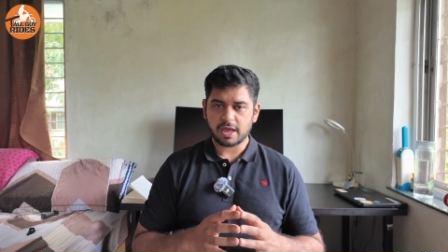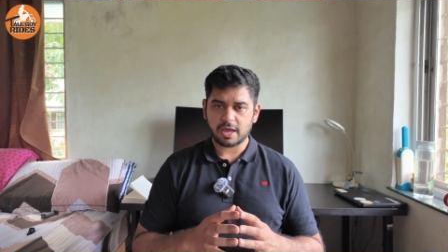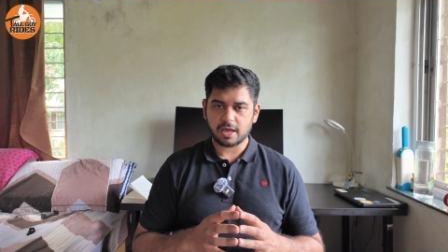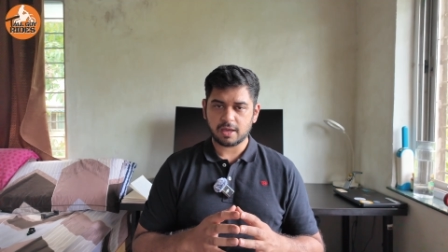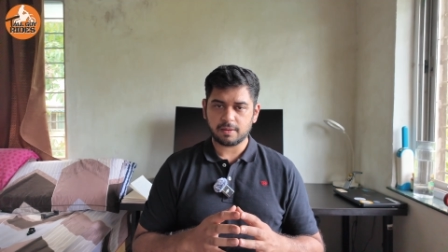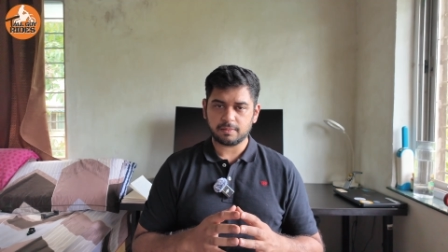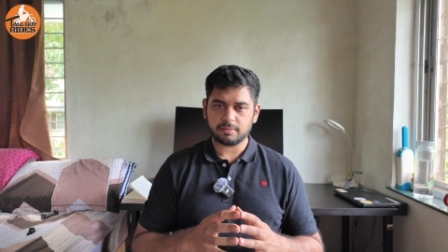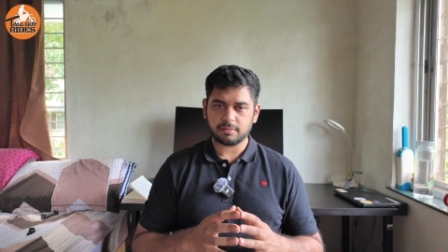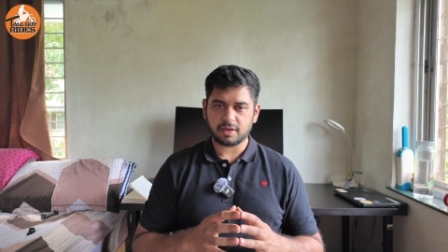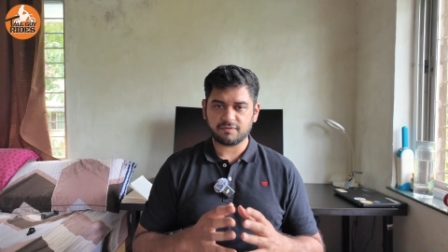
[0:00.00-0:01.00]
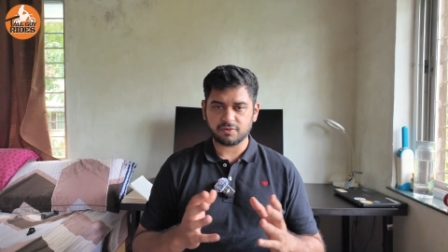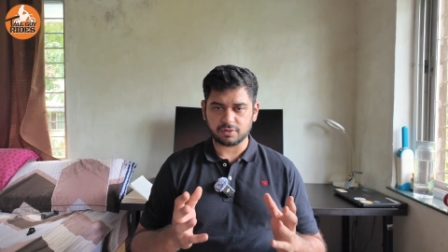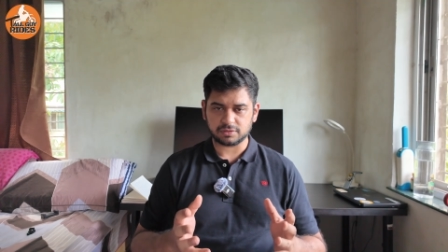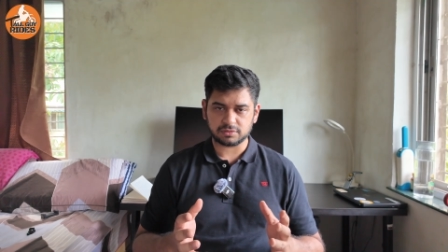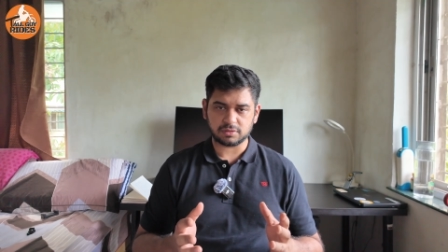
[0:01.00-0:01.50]
Of
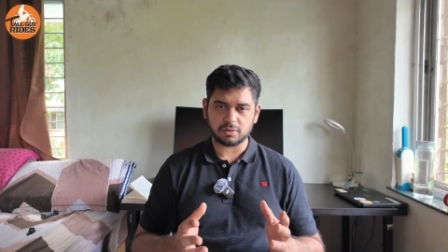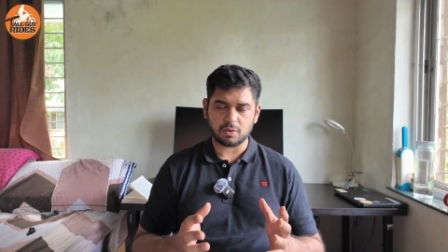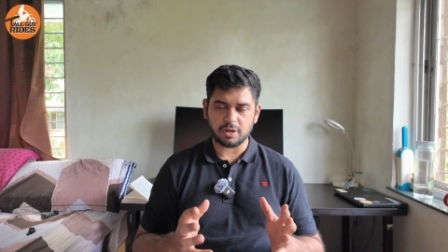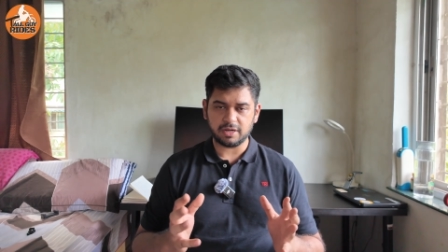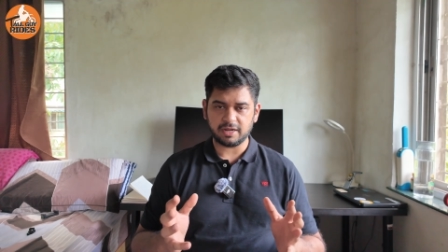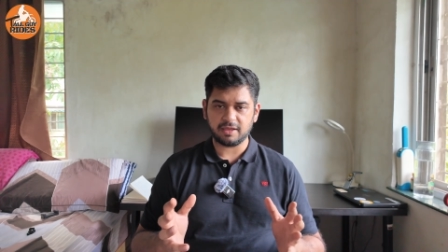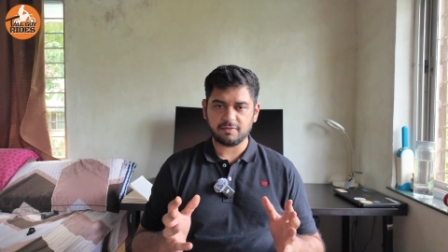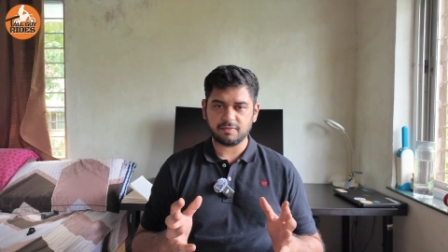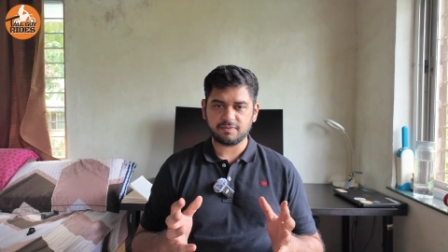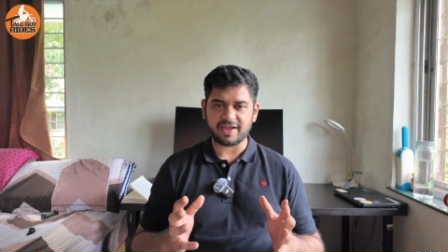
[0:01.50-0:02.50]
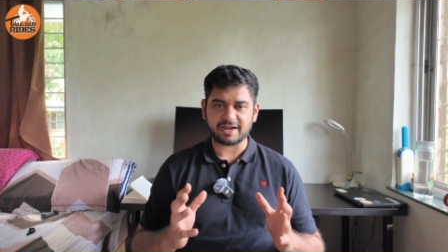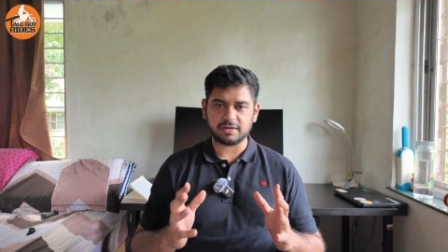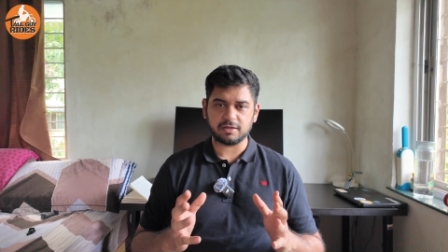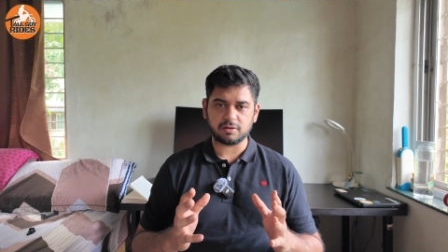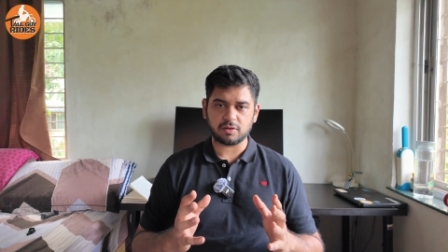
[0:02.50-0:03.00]
course, the quality
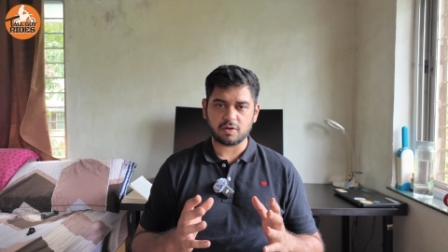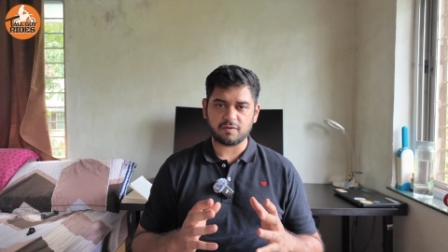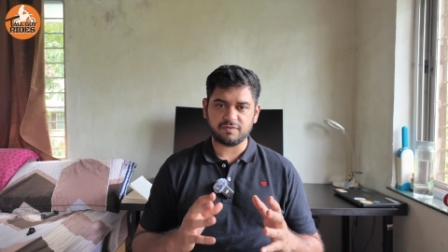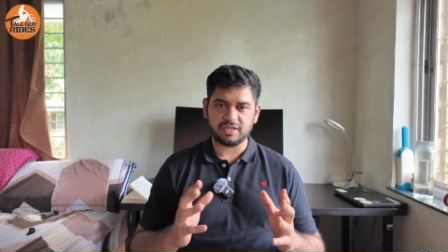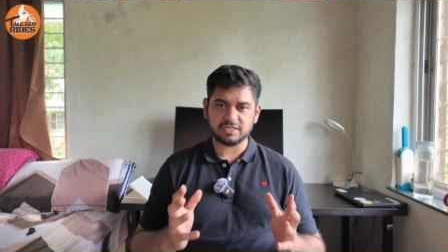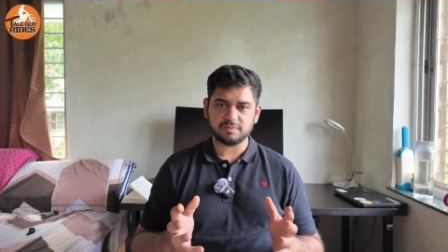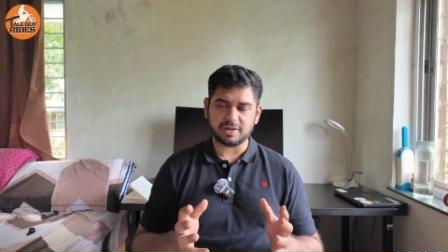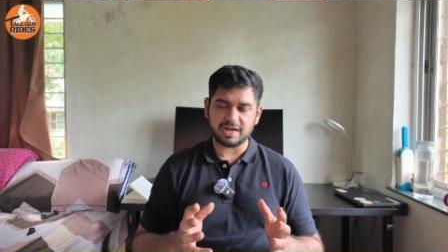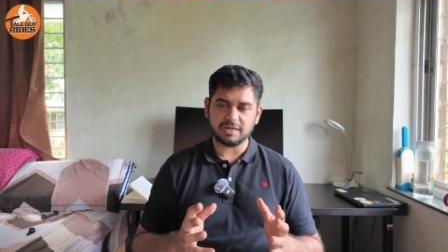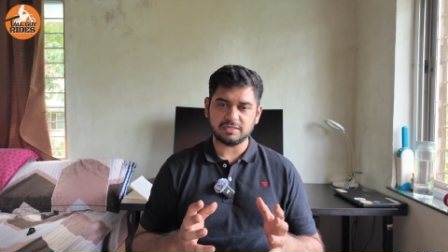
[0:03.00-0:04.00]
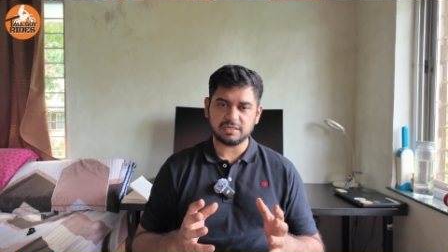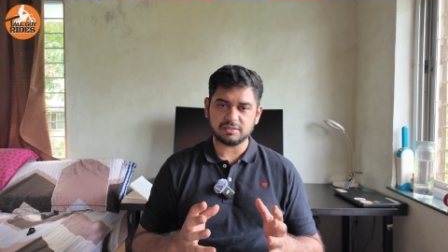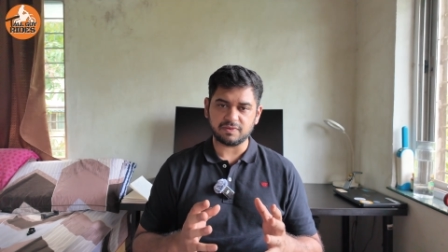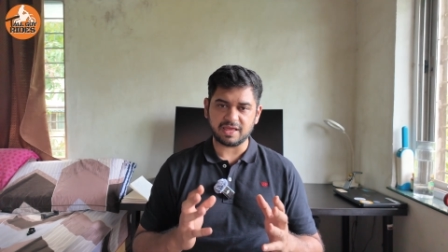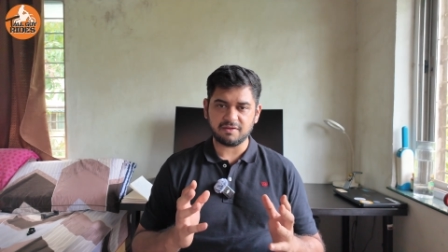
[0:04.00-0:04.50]
factor of these brands
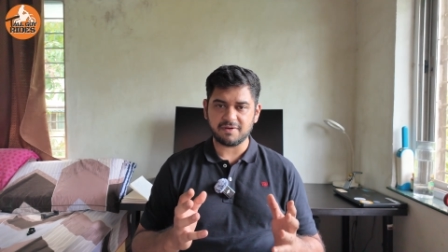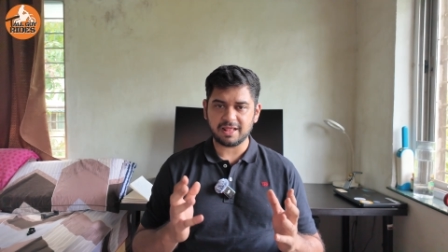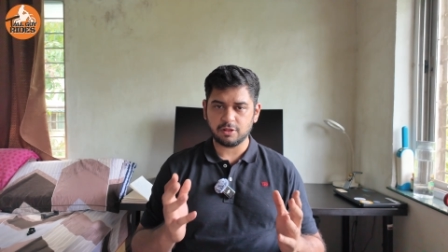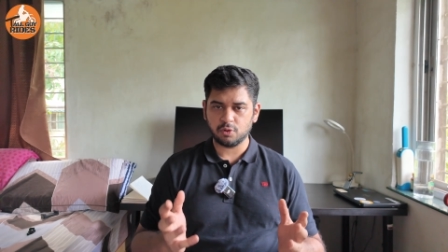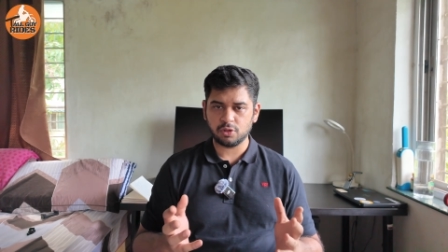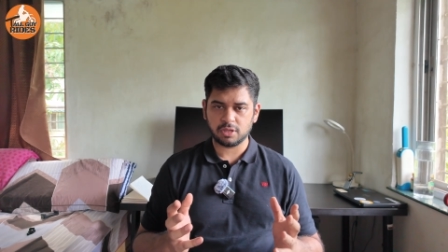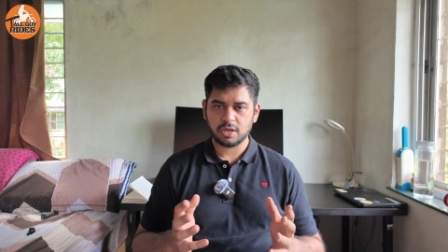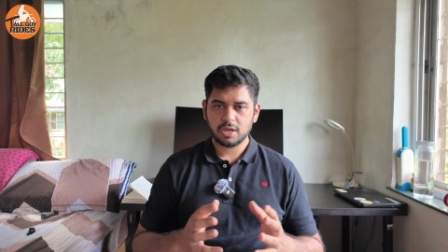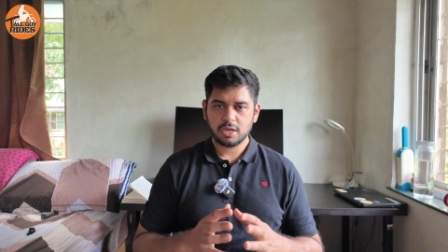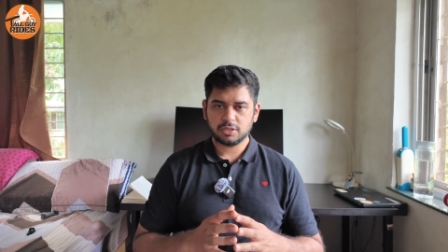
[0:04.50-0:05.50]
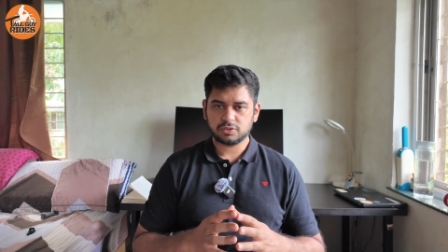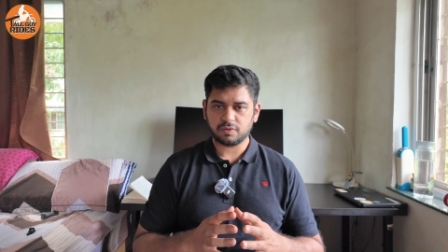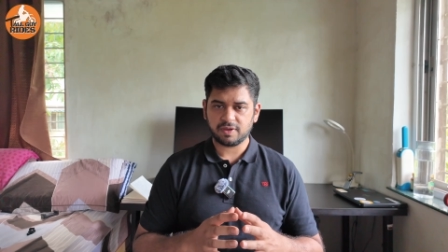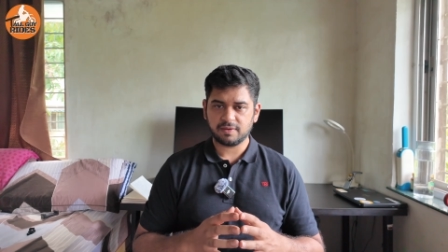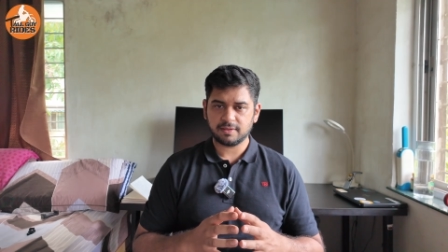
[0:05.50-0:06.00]
is very well known,
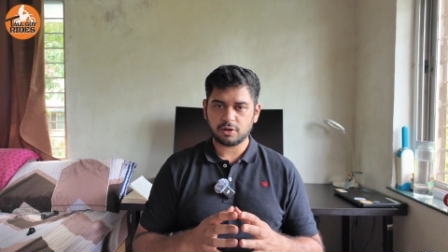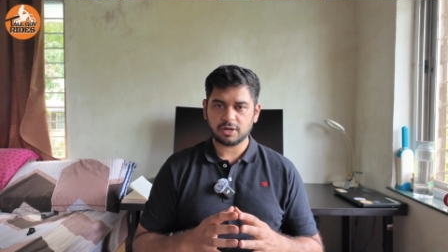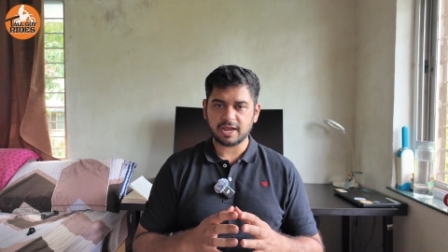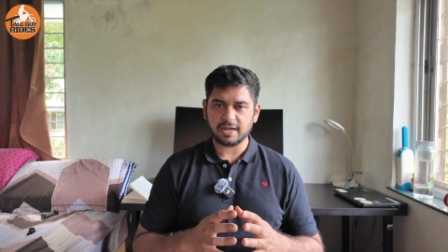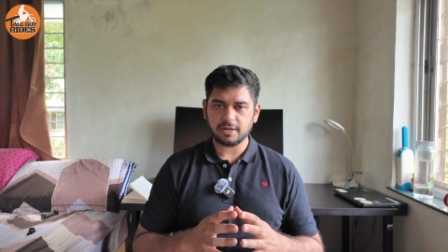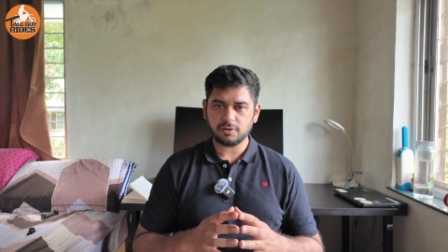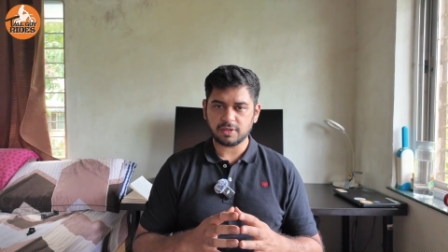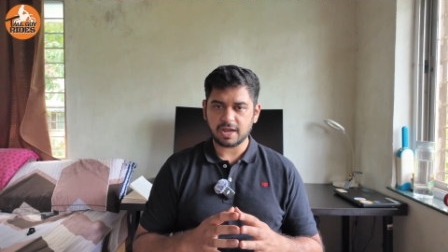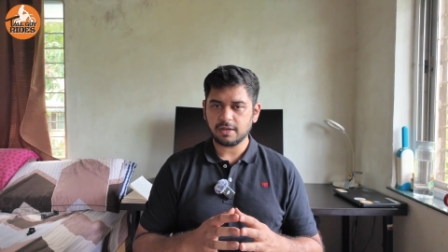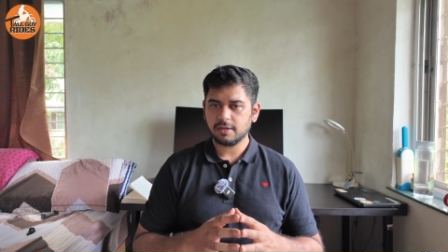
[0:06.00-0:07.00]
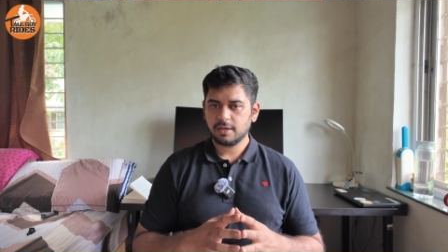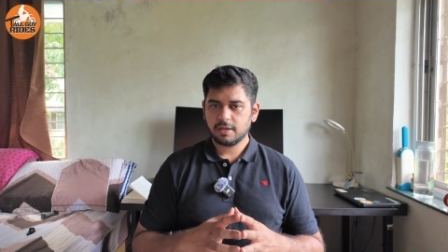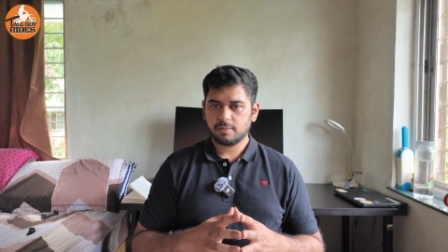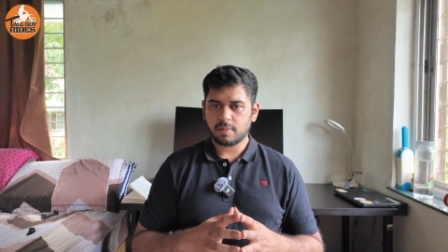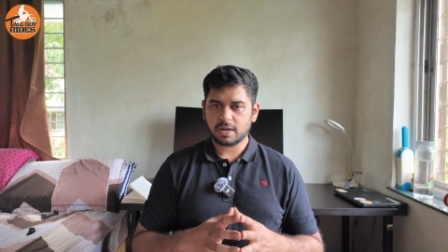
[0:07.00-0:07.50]
so we will not get into that.
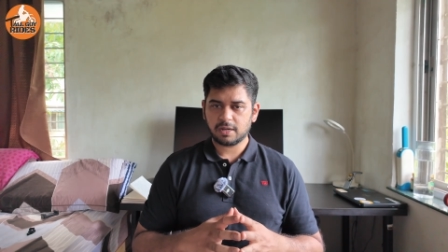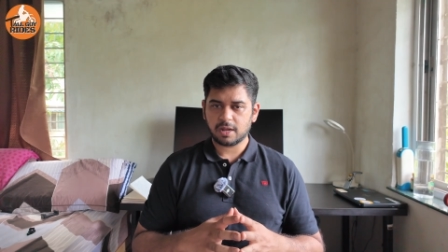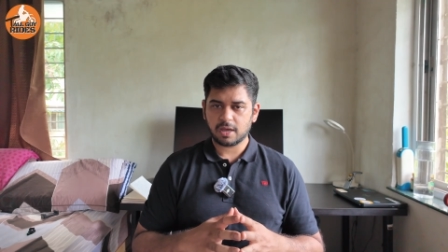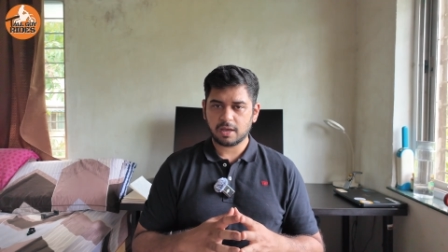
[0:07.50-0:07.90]
But